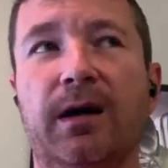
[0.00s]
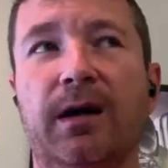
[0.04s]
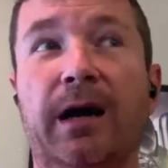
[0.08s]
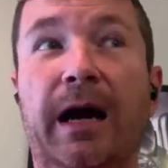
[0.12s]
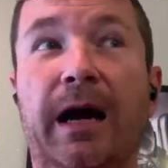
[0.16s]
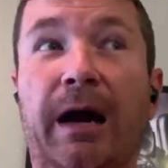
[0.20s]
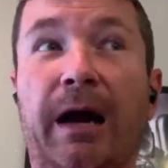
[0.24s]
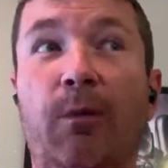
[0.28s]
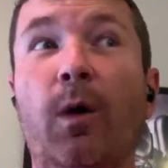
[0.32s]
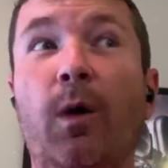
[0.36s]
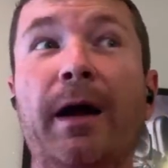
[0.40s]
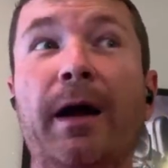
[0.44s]

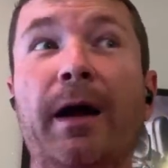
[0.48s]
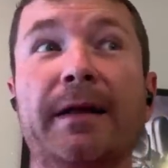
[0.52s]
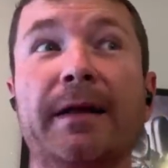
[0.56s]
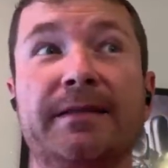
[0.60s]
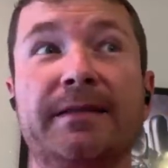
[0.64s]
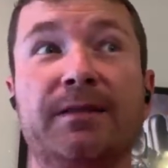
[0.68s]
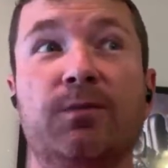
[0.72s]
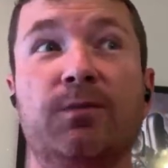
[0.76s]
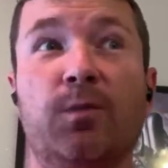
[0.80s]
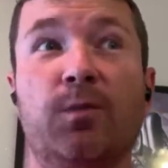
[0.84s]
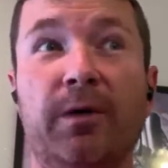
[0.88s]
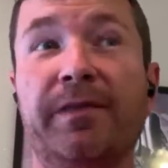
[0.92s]
I
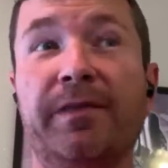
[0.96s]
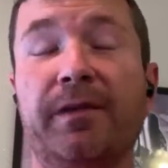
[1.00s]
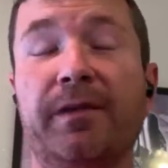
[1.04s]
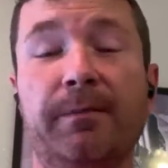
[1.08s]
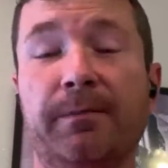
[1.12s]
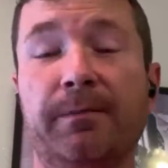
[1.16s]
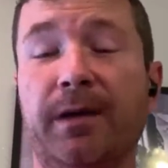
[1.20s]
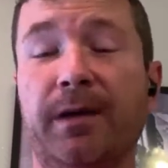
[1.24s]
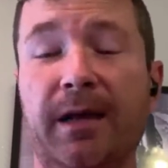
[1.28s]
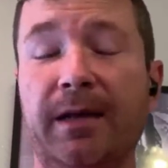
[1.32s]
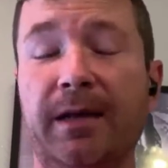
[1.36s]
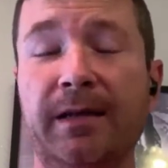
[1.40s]
went with
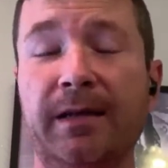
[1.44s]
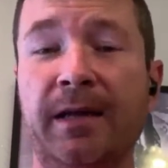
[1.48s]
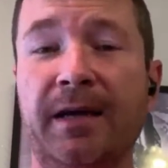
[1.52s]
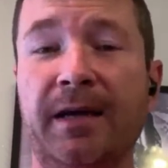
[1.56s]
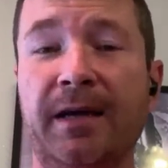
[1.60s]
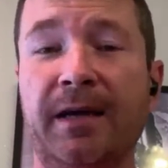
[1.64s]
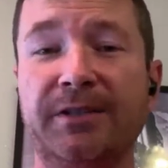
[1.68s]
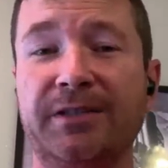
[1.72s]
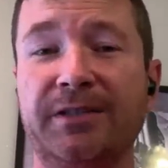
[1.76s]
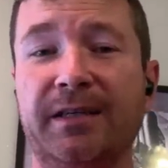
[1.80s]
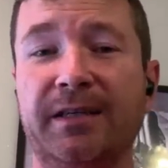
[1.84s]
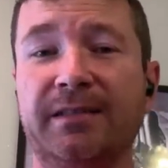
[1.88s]
them, but I didn't
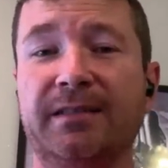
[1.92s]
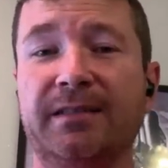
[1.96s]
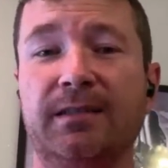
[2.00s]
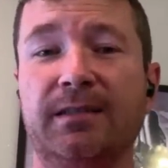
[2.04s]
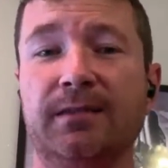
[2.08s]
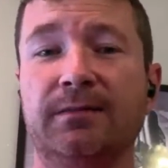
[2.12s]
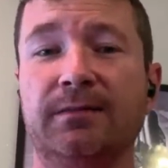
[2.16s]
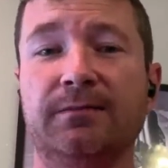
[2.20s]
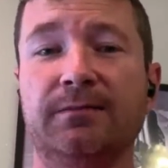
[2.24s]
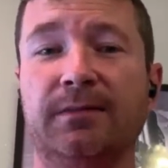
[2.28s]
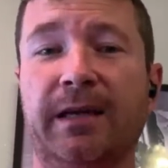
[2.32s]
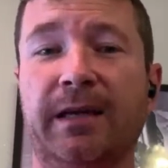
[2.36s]
actually get
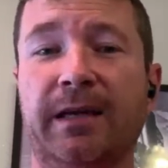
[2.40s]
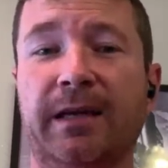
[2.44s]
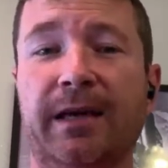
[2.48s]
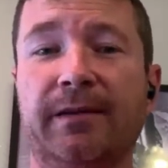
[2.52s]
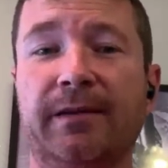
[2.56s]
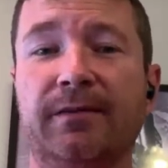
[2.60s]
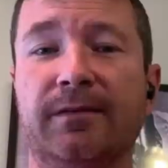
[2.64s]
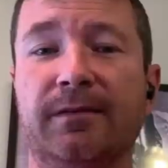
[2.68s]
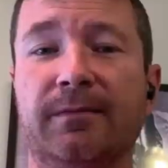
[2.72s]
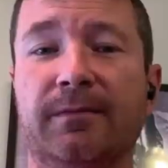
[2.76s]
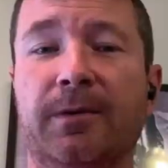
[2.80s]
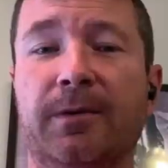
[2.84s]
to
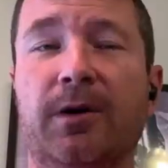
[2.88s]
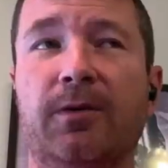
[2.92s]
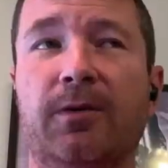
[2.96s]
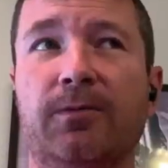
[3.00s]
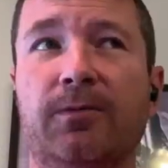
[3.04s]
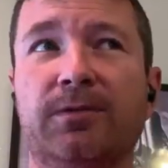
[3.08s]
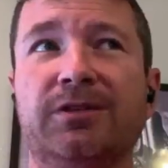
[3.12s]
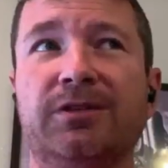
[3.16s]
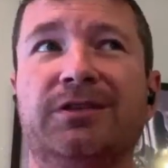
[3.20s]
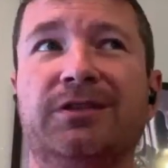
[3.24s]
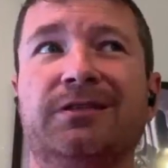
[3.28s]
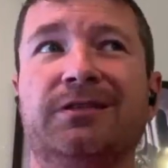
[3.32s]
land on the
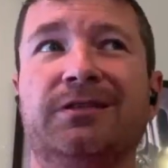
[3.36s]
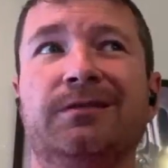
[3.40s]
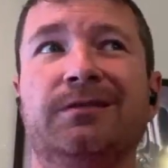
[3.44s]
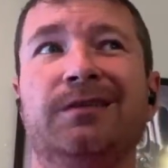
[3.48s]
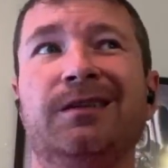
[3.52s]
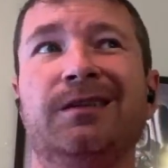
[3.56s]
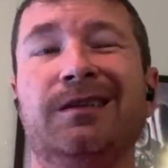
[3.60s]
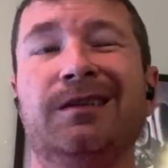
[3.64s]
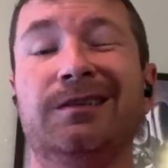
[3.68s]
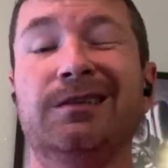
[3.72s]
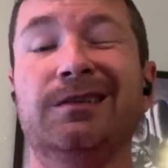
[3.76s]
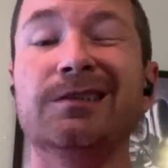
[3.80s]
boat, which
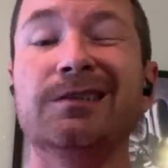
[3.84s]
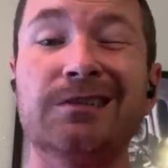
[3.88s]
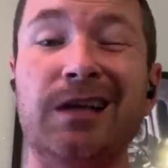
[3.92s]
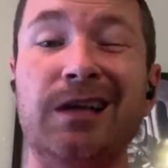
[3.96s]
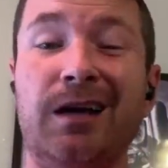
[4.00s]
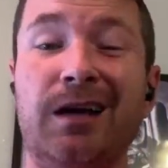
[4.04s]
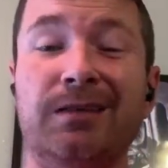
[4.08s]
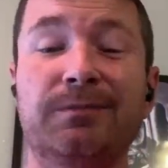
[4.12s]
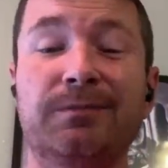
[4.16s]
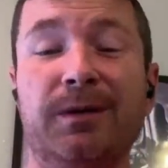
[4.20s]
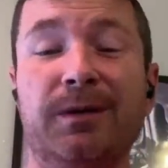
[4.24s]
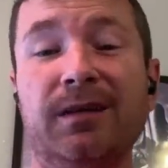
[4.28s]

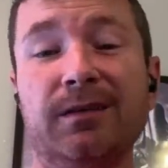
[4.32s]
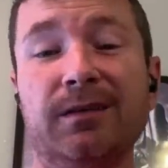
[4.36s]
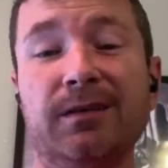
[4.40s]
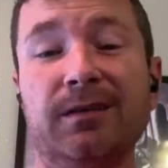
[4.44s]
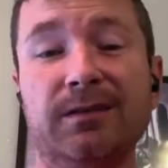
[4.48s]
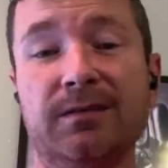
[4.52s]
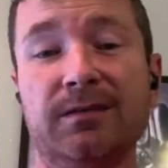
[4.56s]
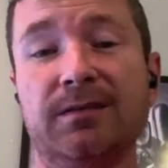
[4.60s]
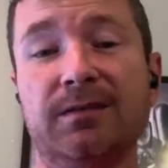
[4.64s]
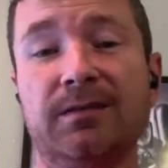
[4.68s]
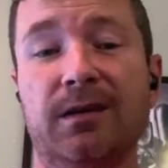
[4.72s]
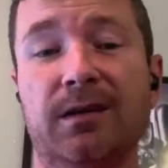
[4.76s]
sucked
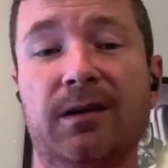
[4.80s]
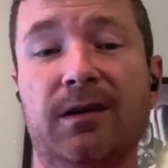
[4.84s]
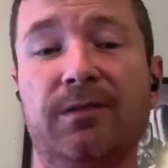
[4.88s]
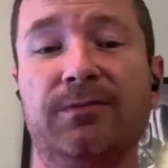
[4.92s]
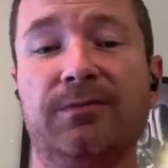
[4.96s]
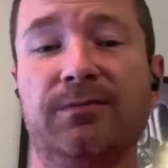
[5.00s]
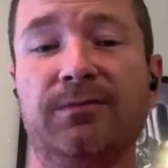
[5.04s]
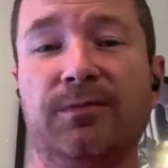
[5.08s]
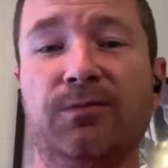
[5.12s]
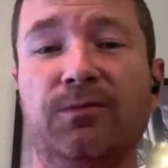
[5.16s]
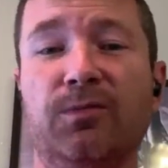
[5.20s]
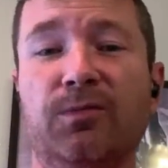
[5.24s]
because, you know,
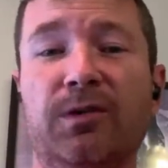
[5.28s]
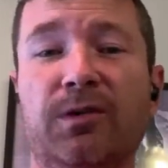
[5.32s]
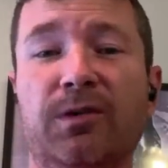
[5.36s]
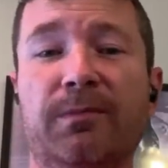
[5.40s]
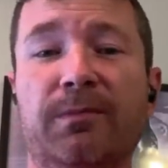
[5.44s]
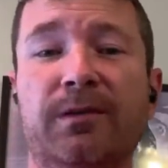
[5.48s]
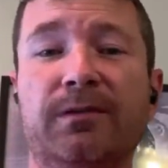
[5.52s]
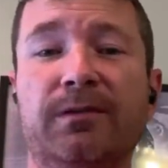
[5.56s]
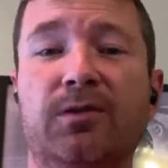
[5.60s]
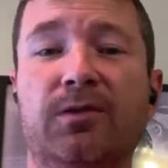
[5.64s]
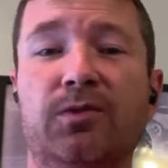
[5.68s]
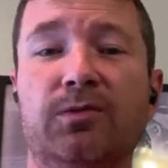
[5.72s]
it would have
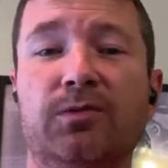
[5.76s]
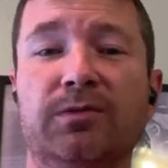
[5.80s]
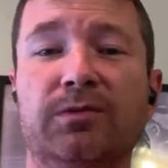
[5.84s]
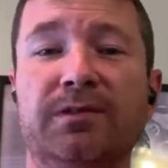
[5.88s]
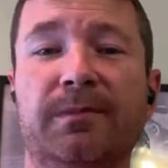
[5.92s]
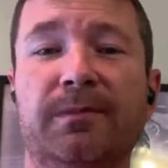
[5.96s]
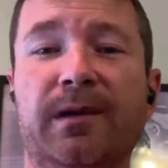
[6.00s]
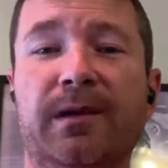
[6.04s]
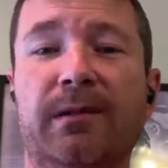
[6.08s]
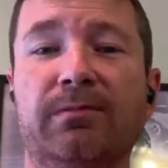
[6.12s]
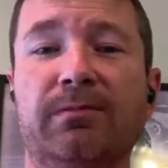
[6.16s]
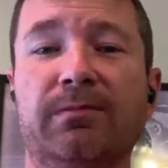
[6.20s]
been cool
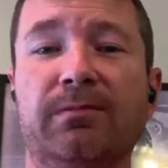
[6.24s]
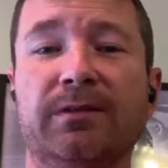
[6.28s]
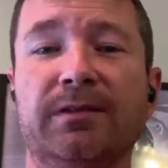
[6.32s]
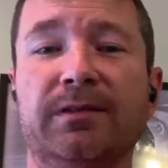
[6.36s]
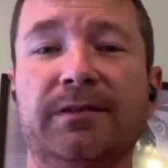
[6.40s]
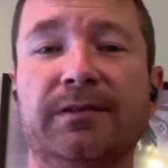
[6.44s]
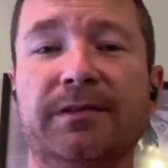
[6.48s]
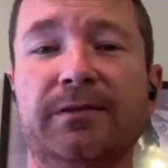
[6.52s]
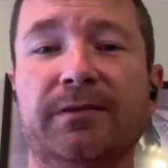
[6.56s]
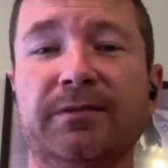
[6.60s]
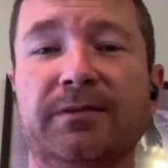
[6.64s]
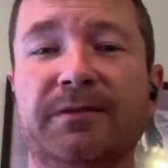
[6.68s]
to be able to
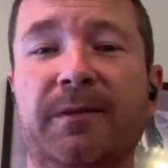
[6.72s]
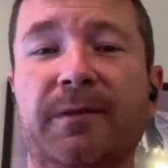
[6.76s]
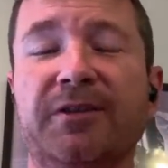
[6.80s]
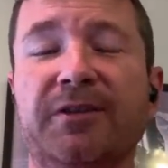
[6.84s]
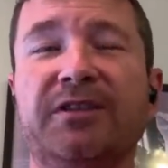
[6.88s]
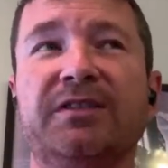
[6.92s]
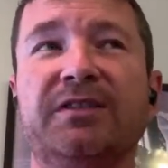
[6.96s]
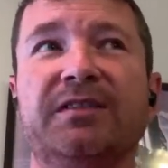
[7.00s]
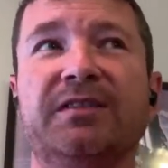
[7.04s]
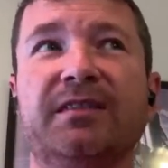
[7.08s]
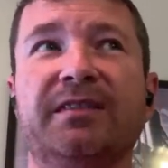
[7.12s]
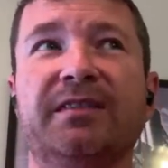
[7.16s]
do,
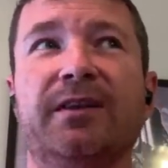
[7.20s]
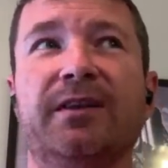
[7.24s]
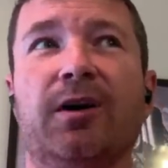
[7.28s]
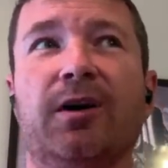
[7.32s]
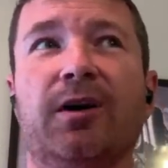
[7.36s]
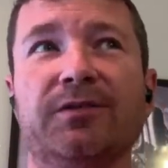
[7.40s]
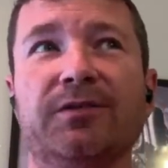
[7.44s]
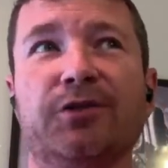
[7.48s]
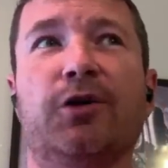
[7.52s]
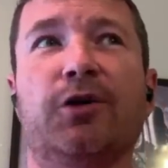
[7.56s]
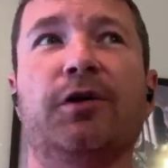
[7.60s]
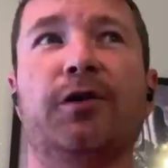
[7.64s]
especially since the
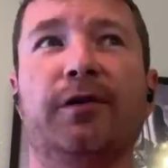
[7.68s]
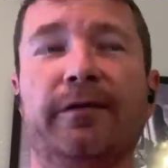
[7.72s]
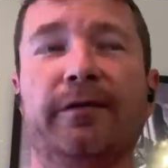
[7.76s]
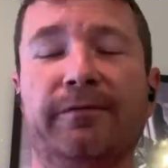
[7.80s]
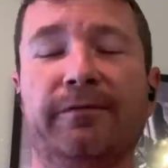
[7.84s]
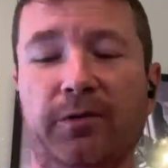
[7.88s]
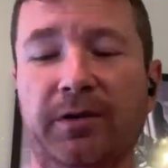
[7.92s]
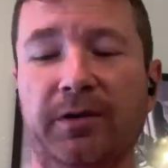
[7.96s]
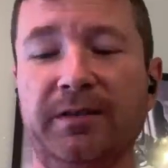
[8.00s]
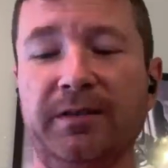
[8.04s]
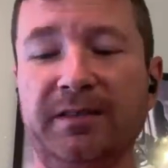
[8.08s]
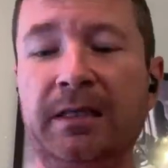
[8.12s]

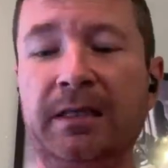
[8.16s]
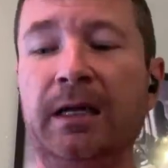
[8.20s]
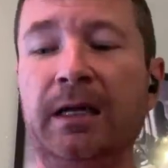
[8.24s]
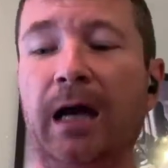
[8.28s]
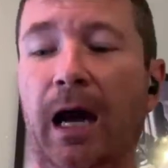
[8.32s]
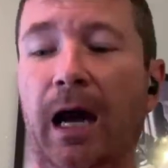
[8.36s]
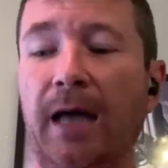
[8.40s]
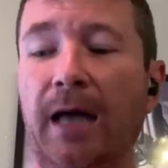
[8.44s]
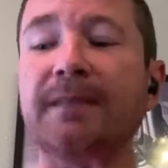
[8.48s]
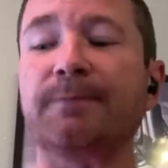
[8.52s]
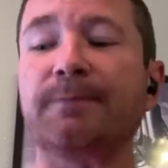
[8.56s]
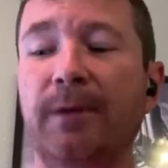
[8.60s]
alternative was
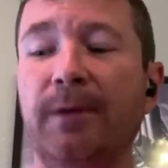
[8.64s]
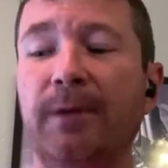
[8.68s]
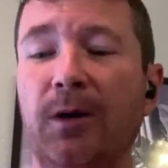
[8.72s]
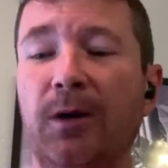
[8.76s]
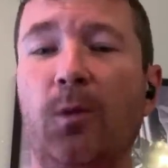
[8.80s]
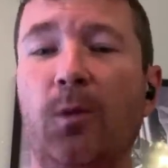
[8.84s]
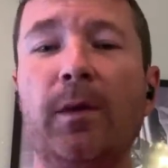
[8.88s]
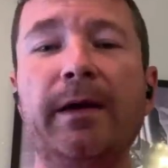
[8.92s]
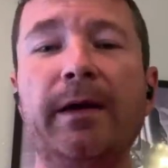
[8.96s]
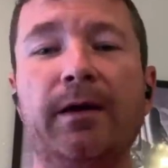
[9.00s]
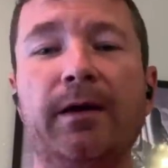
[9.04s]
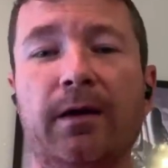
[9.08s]
I spent a
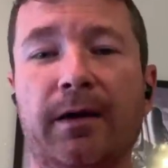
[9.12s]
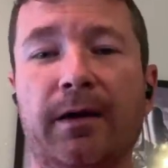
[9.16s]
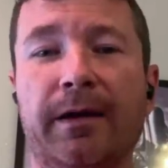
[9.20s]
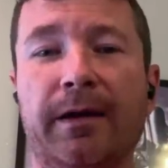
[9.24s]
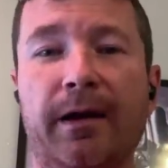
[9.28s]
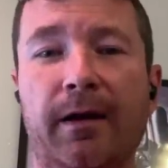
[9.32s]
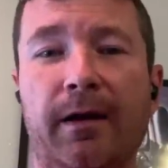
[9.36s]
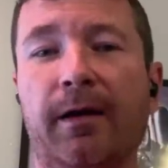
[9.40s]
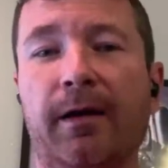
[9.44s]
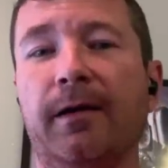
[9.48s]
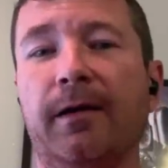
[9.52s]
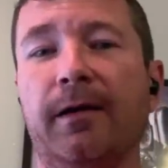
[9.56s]
week on a
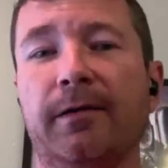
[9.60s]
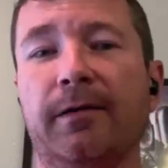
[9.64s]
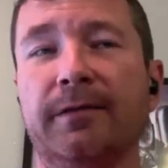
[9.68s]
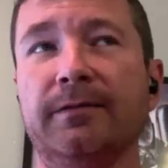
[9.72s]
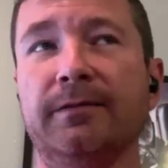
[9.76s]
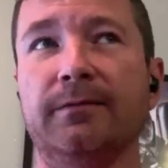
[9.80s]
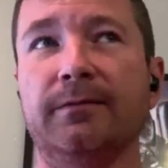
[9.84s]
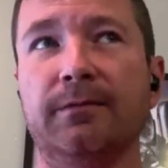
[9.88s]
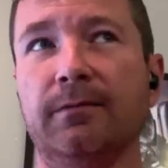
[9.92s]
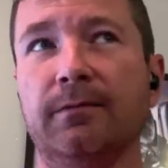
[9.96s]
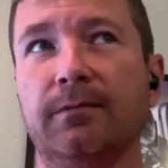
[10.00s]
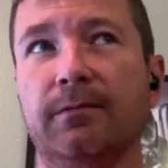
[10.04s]
carrier,
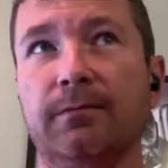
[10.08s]
and